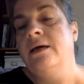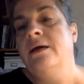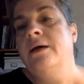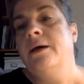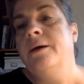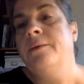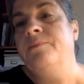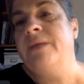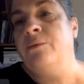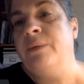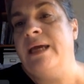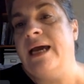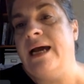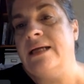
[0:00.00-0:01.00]
And we
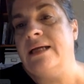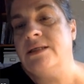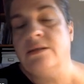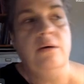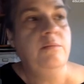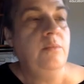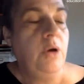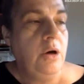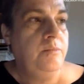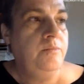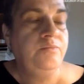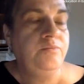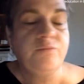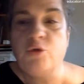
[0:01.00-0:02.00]
had
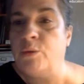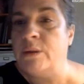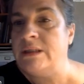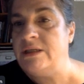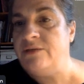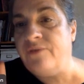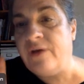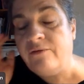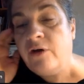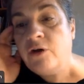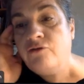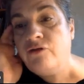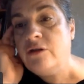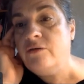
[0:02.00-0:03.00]

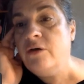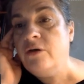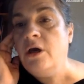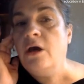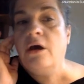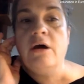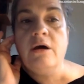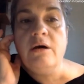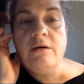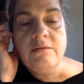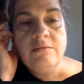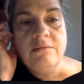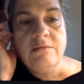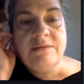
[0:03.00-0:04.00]
2,500
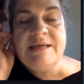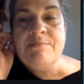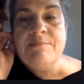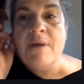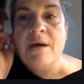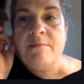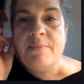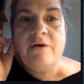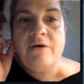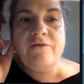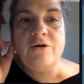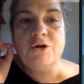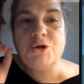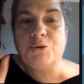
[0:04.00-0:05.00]
team member
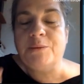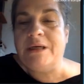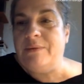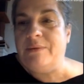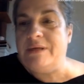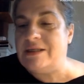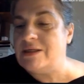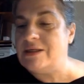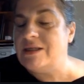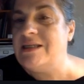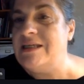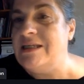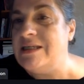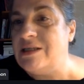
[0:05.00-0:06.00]
volunteering with us
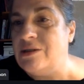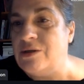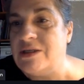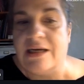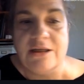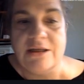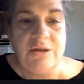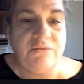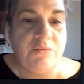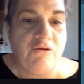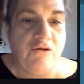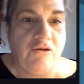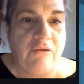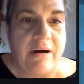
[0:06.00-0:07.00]
since the start of the
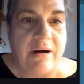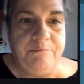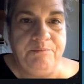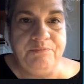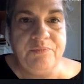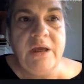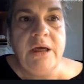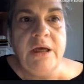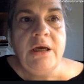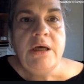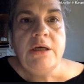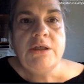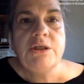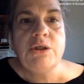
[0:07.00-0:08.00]
program.
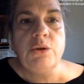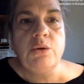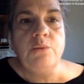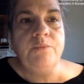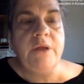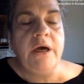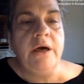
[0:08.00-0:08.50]
So